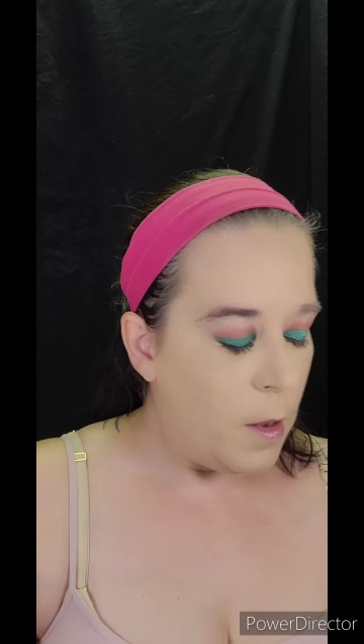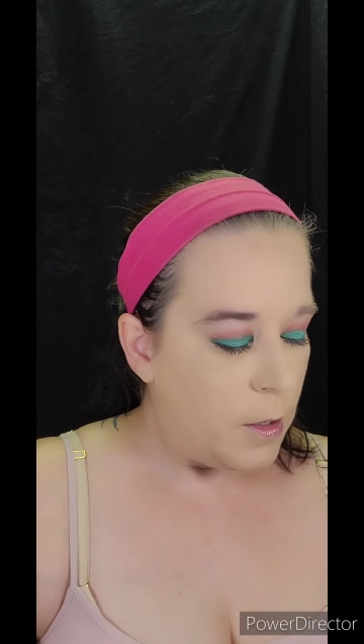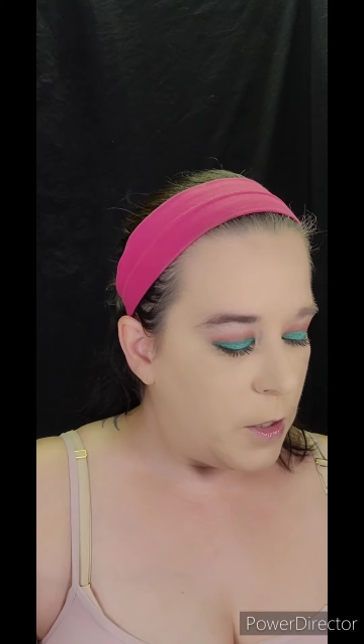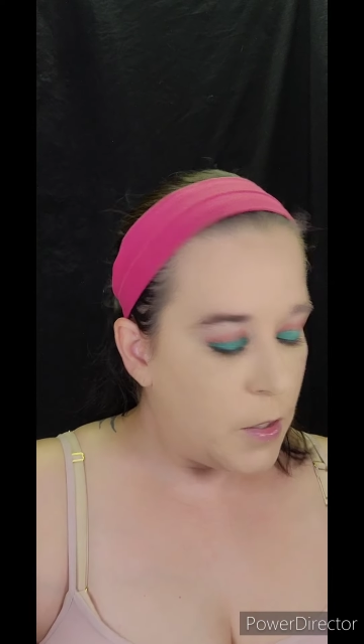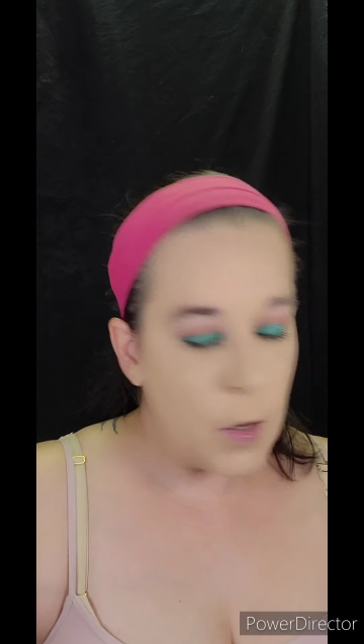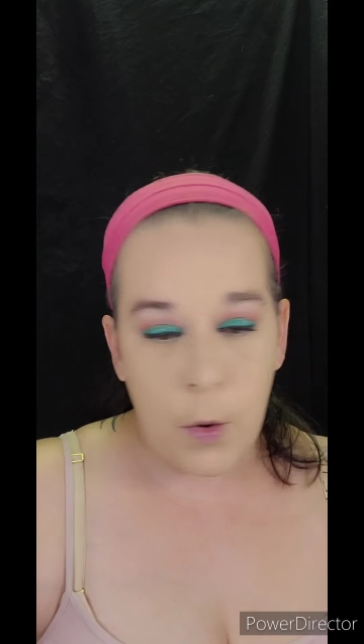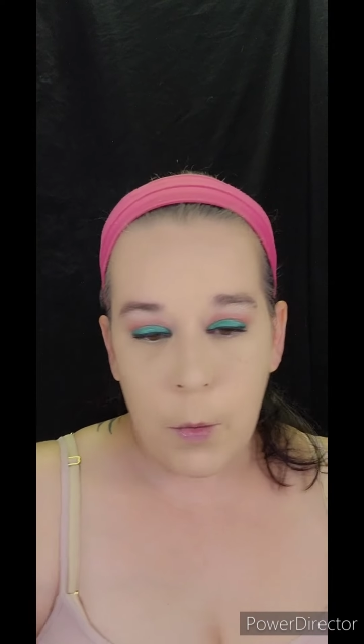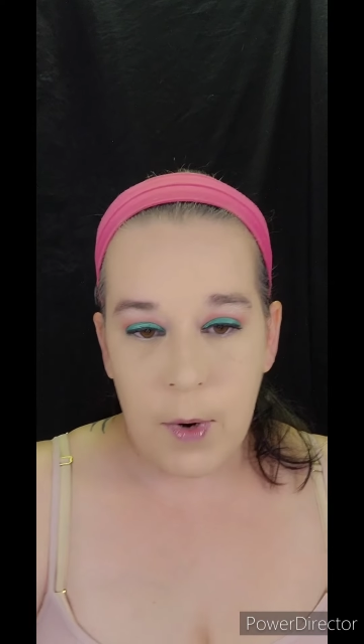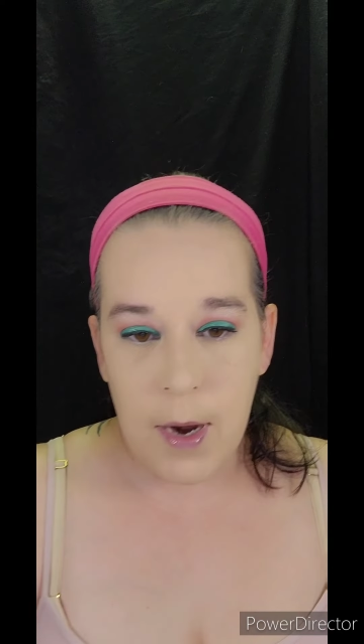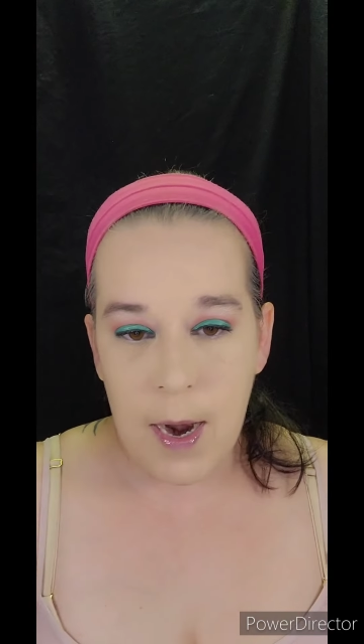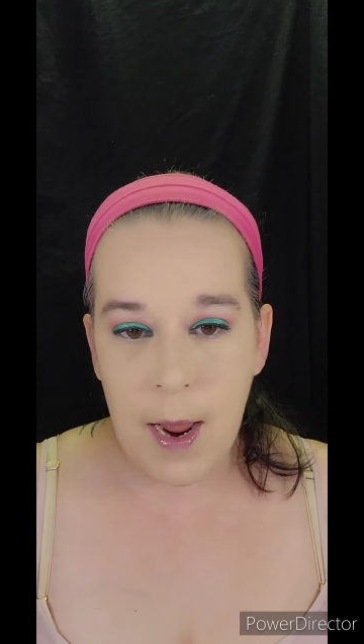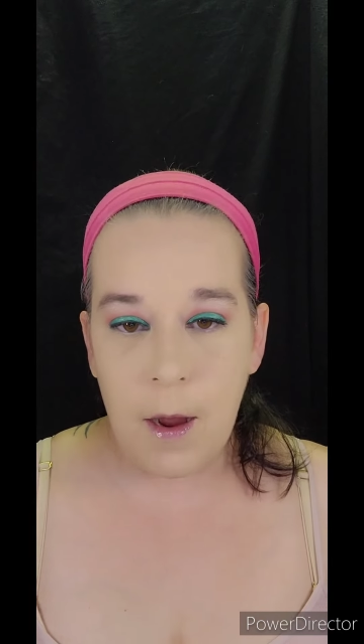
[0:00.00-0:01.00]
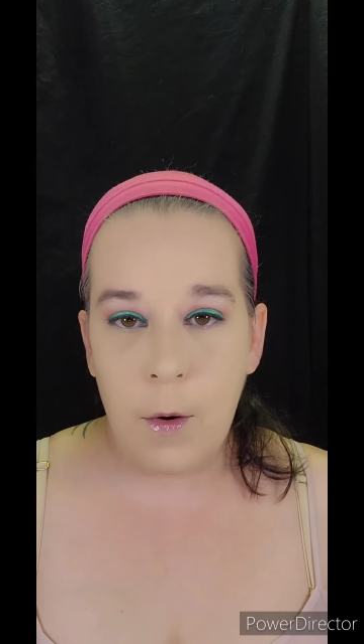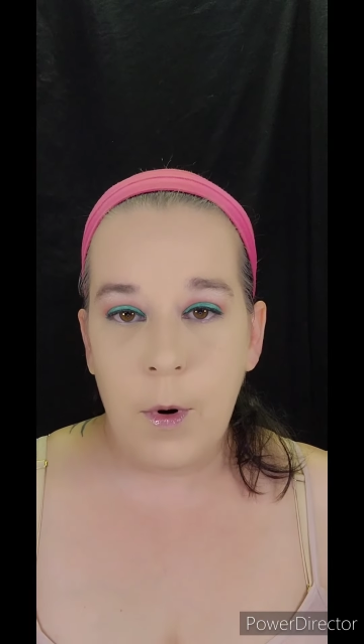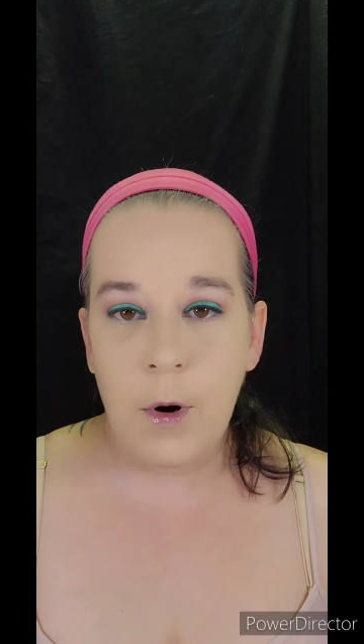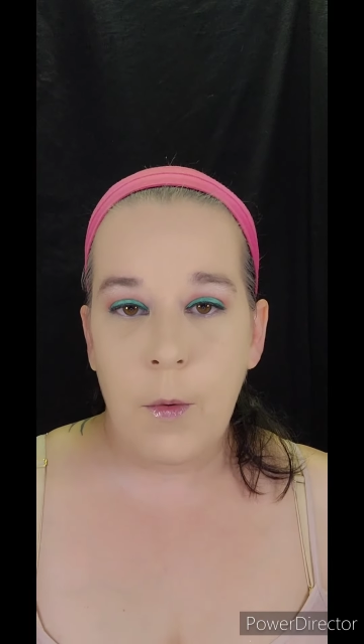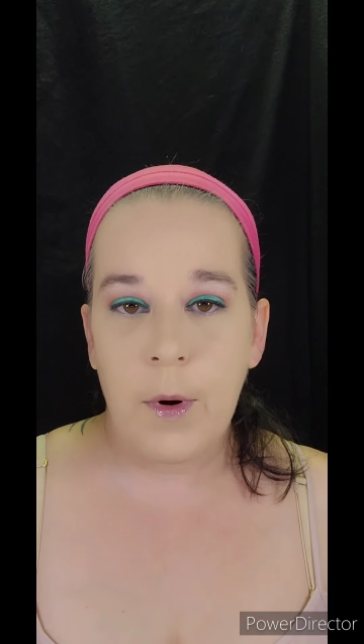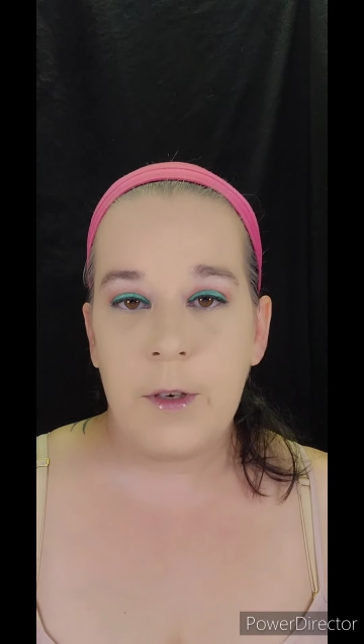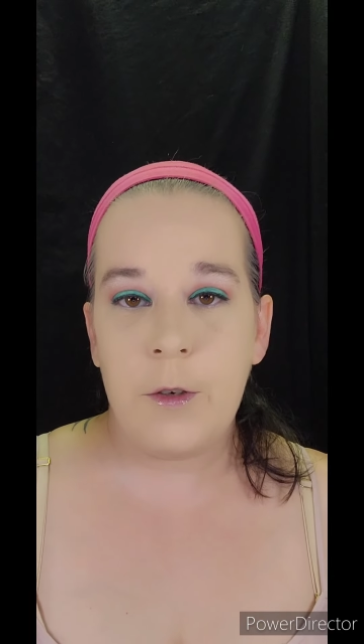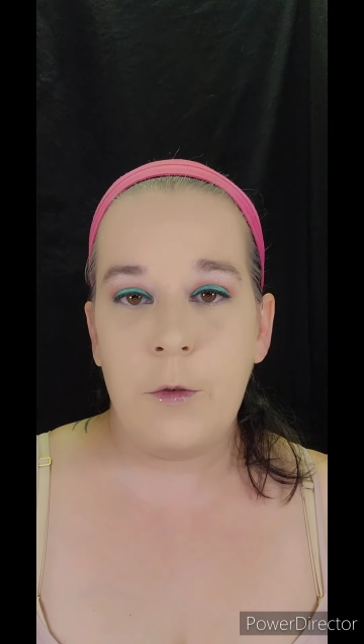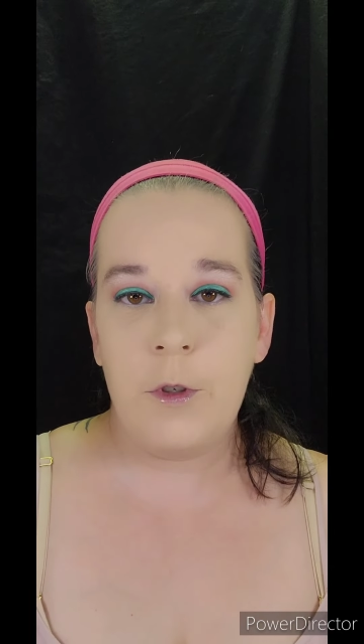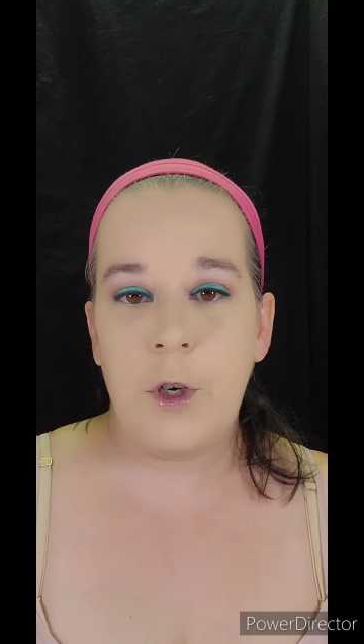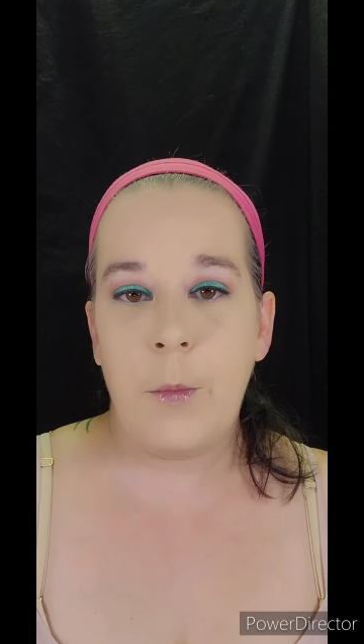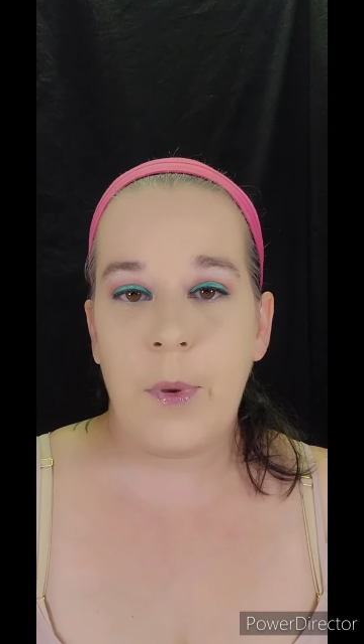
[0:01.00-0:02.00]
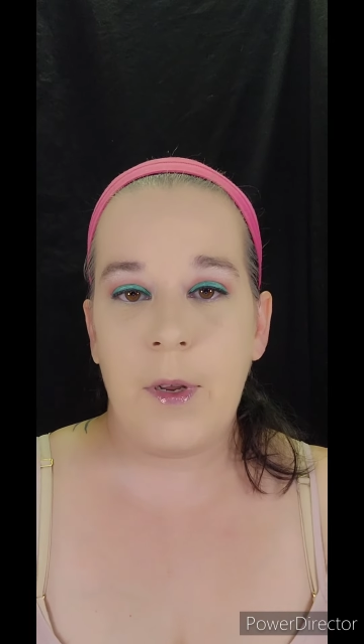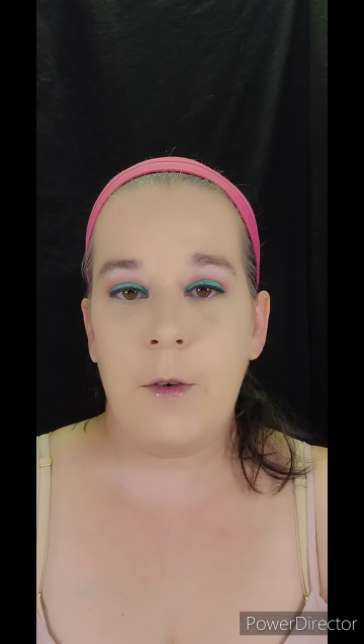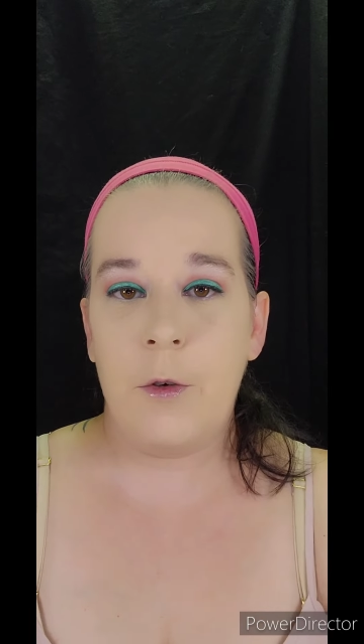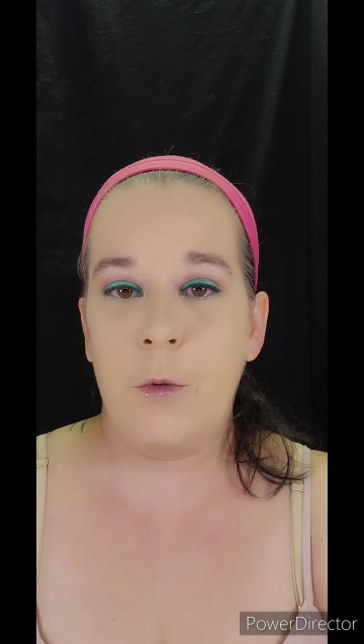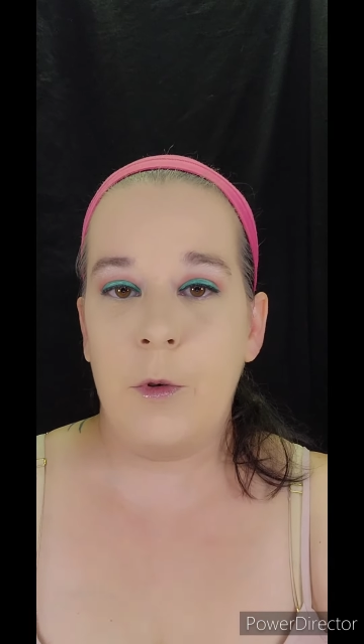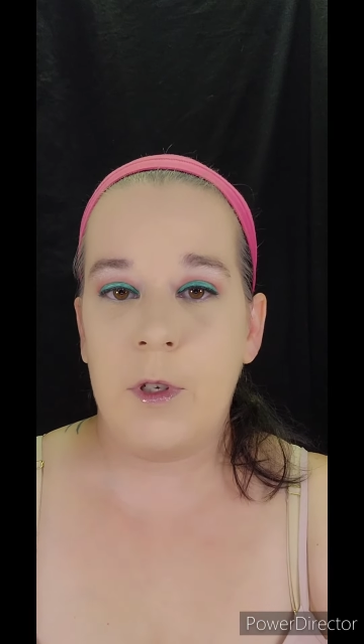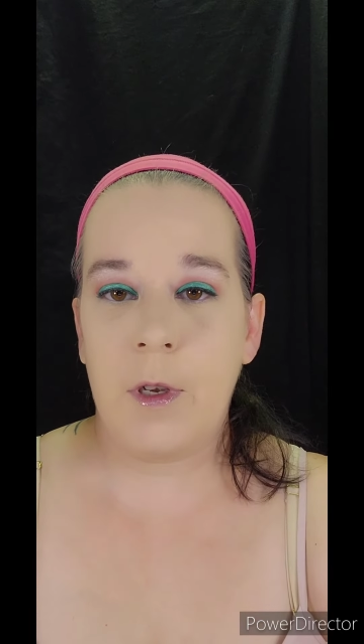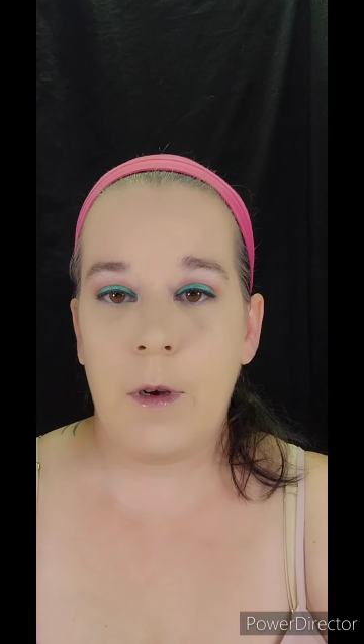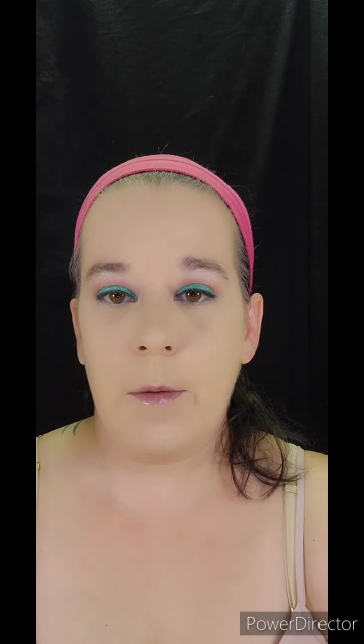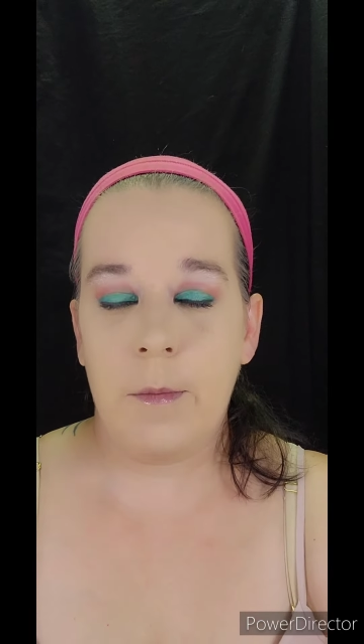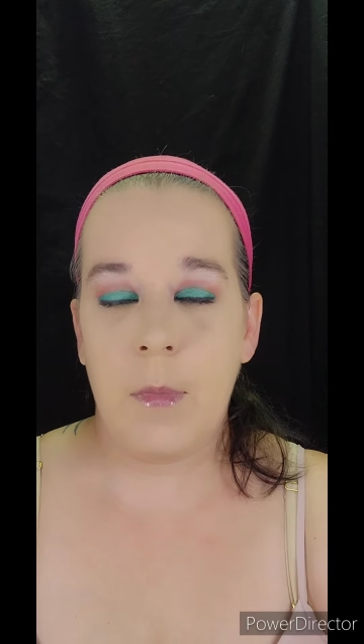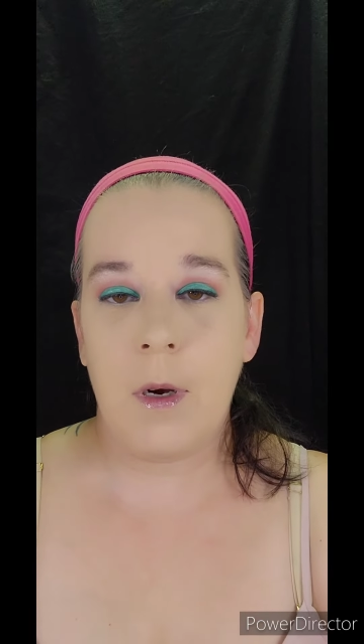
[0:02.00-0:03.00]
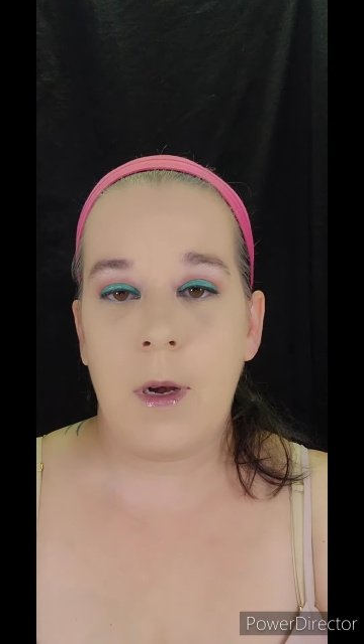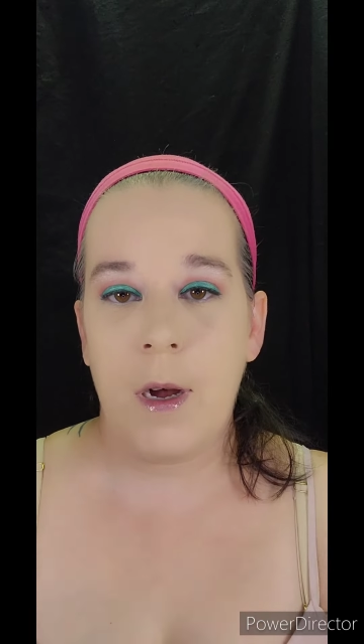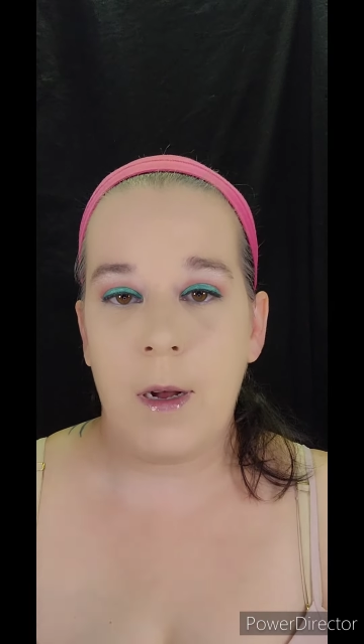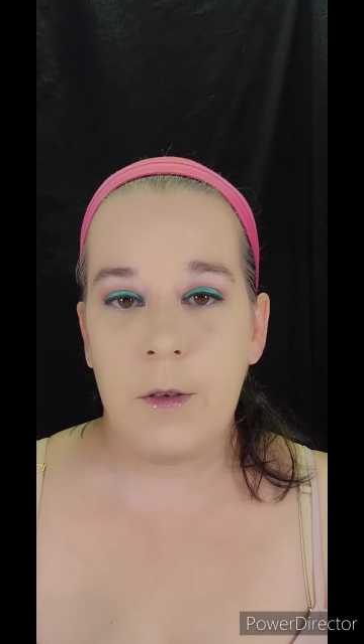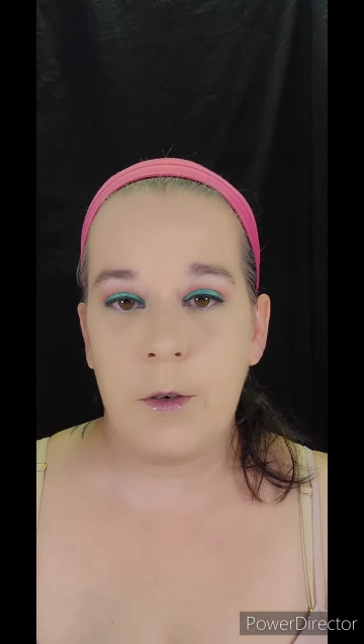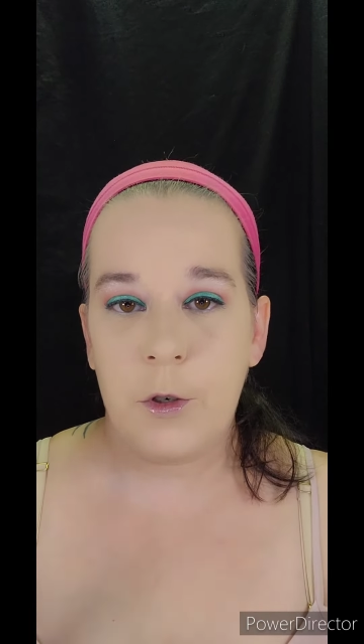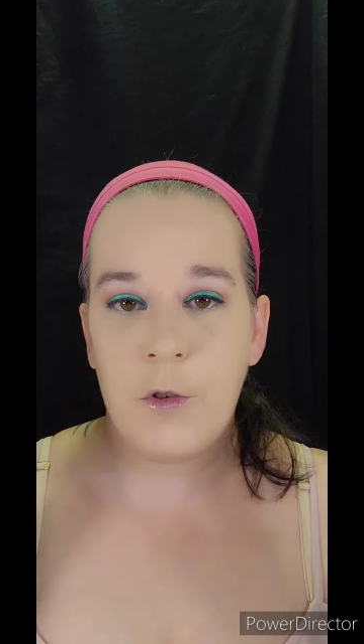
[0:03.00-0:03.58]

So now we're going to jump into some colors.